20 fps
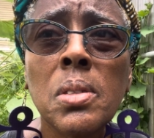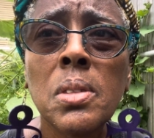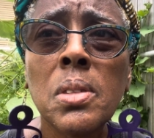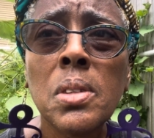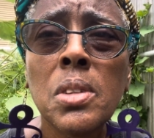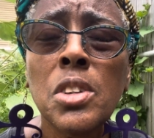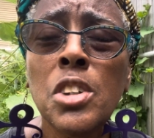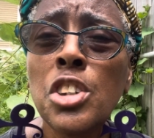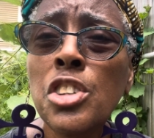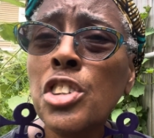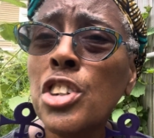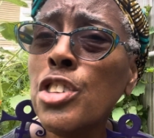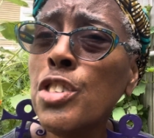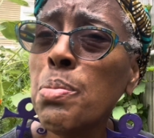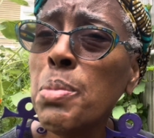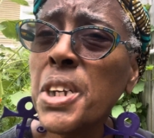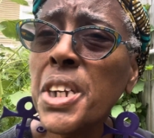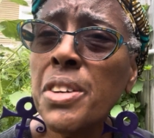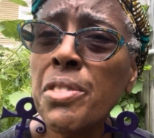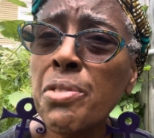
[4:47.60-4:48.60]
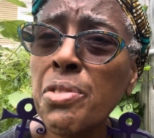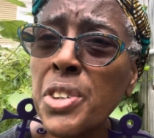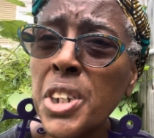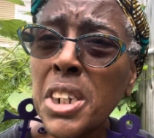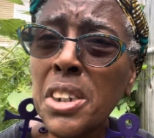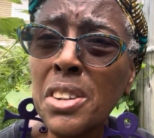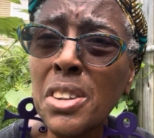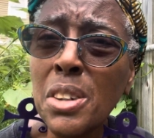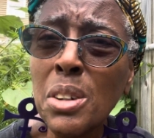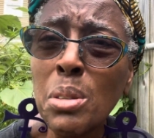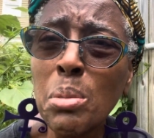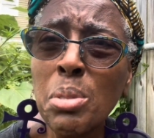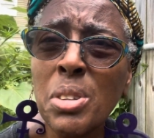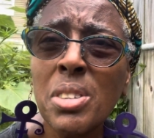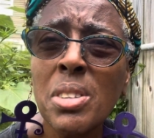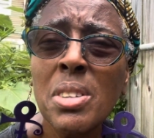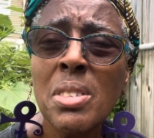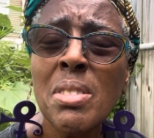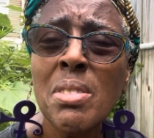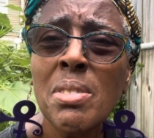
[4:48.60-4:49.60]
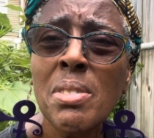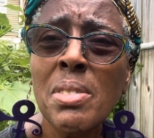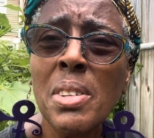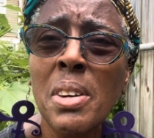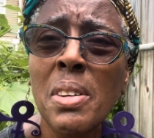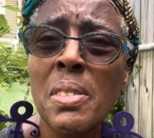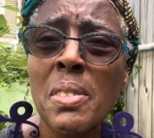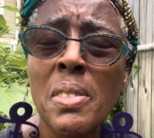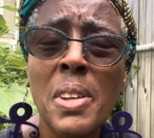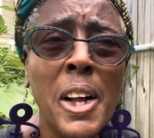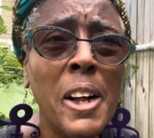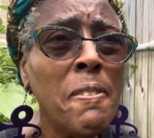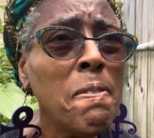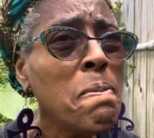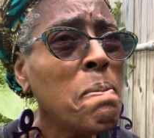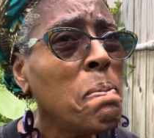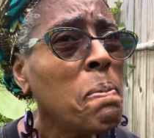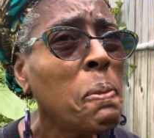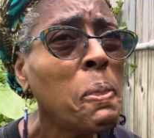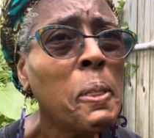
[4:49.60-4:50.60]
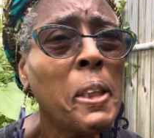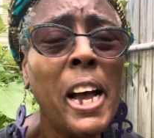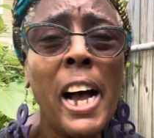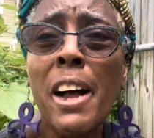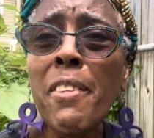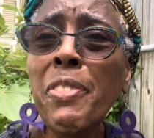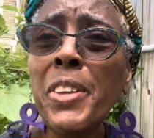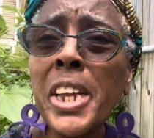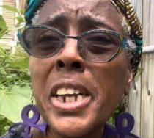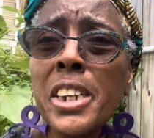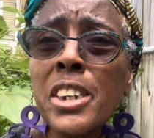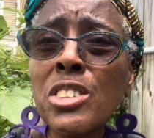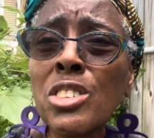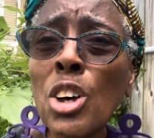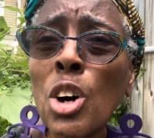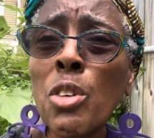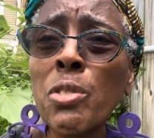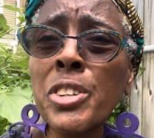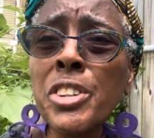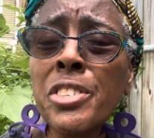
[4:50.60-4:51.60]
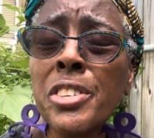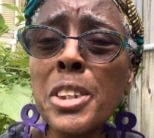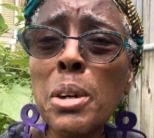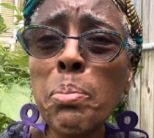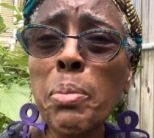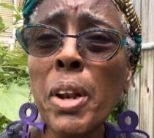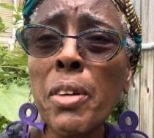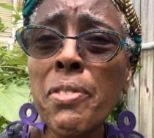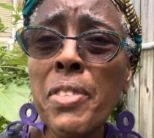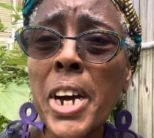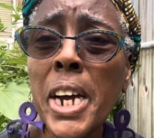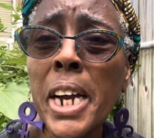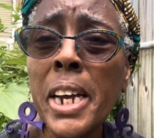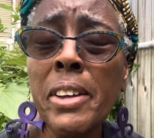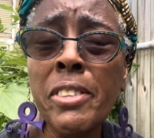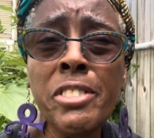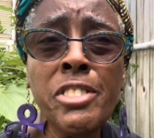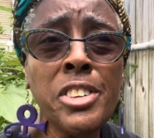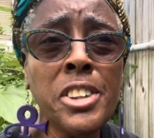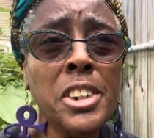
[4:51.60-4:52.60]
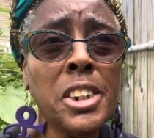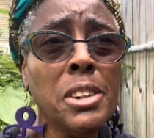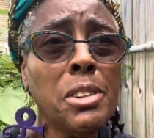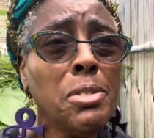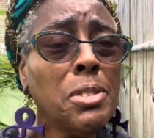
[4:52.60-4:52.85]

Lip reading: to just being victims, I think is oversimplifying stuff.